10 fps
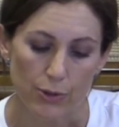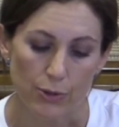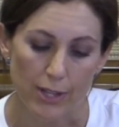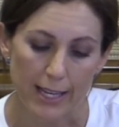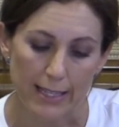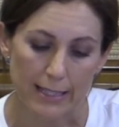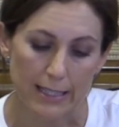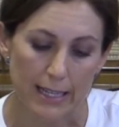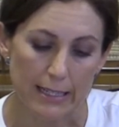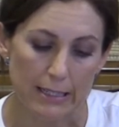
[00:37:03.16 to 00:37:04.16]
Today, the
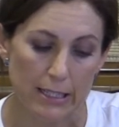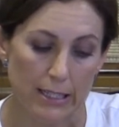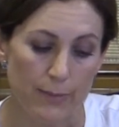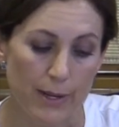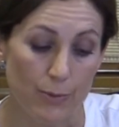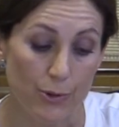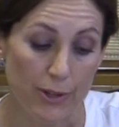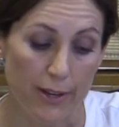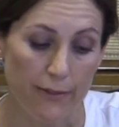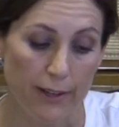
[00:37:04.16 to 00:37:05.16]
challenge is made more
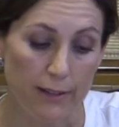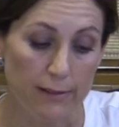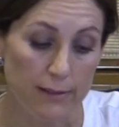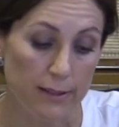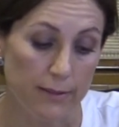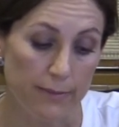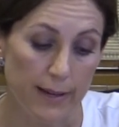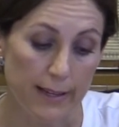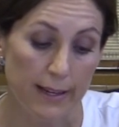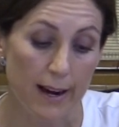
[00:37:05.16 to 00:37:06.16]
difficult
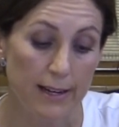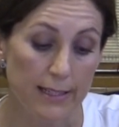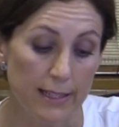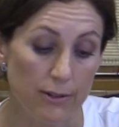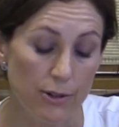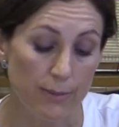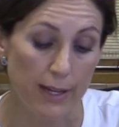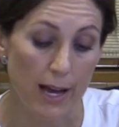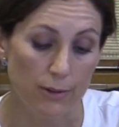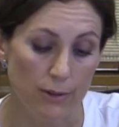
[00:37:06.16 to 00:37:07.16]
by the current
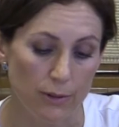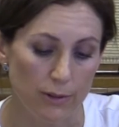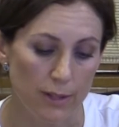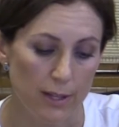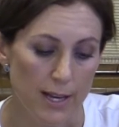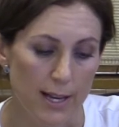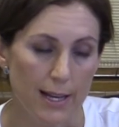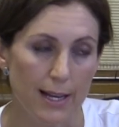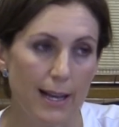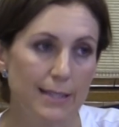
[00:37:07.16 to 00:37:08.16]
economic outlook.
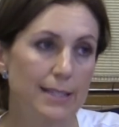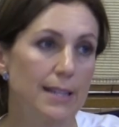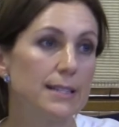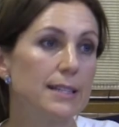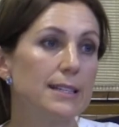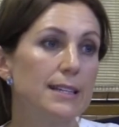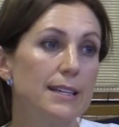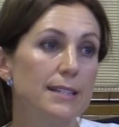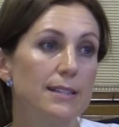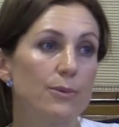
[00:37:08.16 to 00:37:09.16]

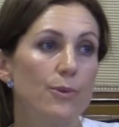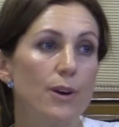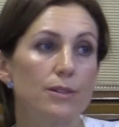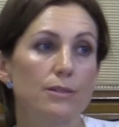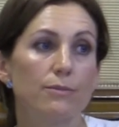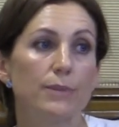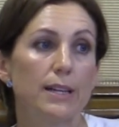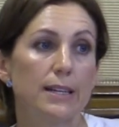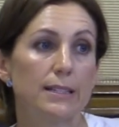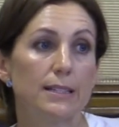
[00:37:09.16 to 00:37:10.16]
Uncertainty is a word
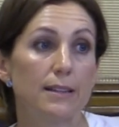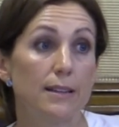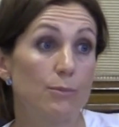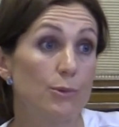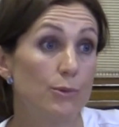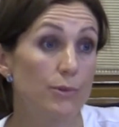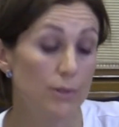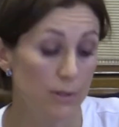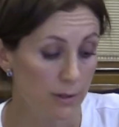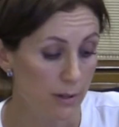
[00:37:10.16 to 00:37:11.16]
dominating the mood.
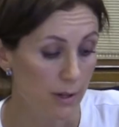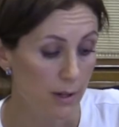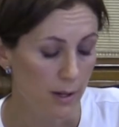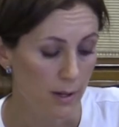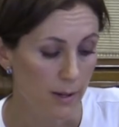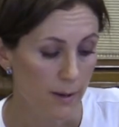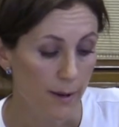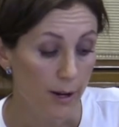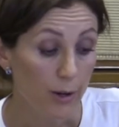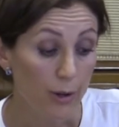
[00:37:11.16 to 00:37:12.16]

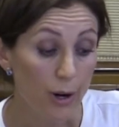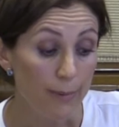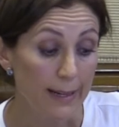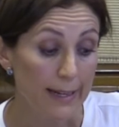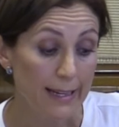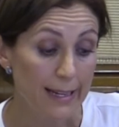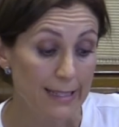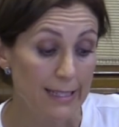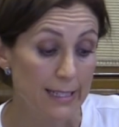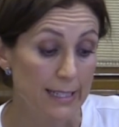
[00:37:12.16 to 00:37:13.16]
Globally,
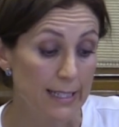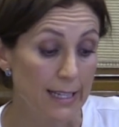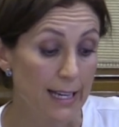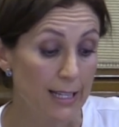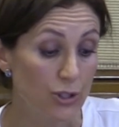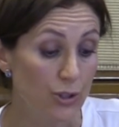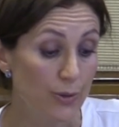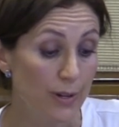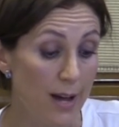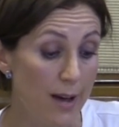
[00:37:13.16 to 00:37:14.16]
uncertainty has
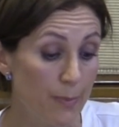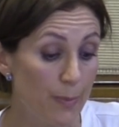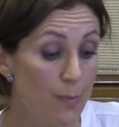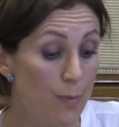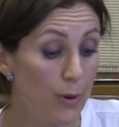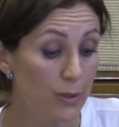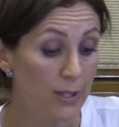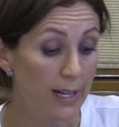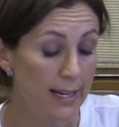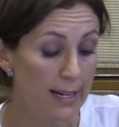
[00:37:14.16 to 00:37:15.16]
shown up
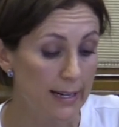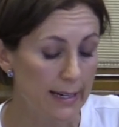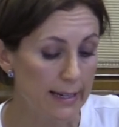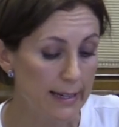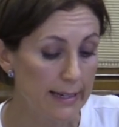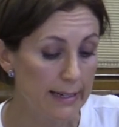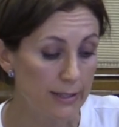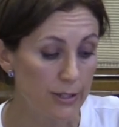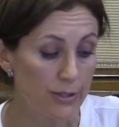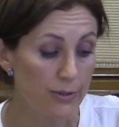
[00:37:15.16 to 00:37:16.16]
most clearly in
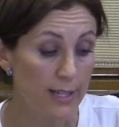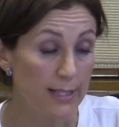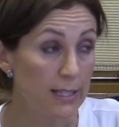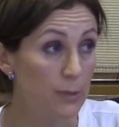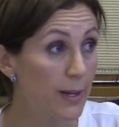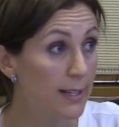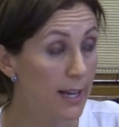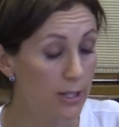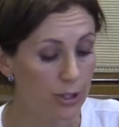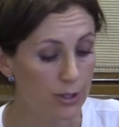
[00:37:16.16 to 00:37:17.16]
interest rate
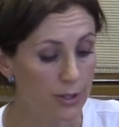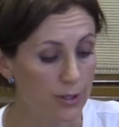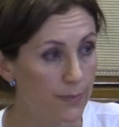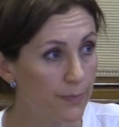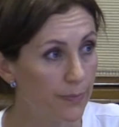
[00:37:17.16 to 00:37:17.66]
expectations.